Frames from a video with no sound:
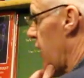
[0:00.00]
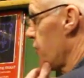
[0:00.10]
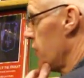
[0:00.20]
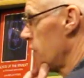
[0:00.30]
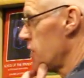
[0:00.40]

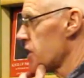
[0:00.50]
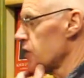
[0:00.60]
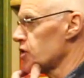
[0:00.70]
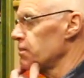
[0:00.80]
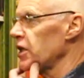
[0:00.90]
out that there is
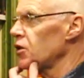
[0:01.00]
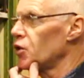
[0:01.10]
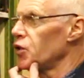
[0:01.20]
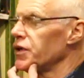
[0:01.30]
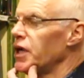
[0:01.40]
something
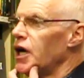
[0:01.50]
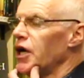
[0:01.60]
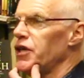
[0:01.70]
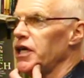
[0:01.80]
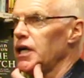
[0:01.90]
called
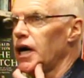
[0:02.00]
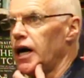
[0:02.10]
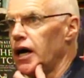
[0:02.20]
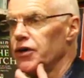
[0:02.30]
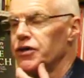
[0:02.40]
the,
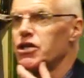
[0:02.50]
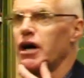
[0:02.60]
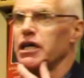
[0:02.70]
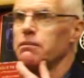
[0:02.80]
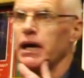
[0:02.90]
uh, the
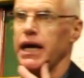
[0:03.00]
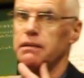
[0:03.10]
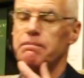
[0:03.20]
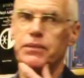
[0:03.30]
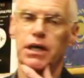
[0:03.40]
Dying
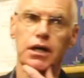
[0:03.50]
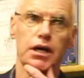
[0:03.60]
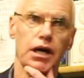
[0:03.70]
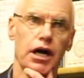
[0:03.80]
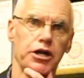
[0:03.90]
Man,
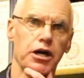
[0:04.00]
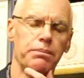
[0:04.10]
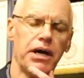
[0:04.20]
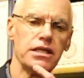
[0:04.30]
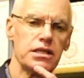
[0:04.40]
at a, a
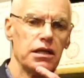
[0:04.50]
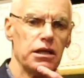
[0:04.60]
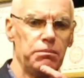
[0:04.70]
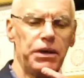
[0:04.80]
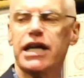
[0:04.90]

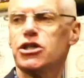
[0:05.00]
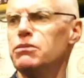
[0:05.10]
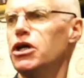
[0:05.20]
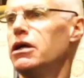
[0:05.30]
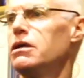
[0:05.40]
painting in Pech
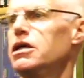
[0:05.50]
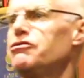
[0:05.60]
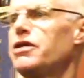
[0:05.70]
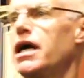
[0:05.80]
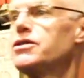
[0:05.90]
Merle in
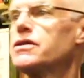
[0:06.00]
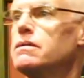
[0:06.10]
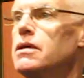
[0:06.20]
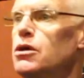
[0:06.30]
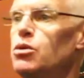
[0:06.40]
France,
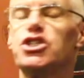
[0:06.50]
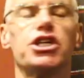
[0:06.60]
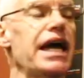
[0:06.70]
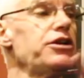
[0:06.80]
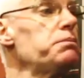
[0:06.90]
which
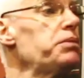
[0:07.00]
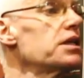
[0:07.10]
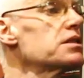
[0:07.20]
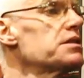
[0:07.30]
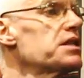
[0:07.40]
again
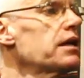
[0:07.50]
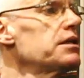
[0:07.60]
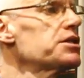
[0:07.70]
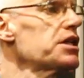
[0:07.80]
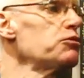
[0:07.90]
depicts
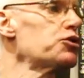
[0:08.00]
exactly the same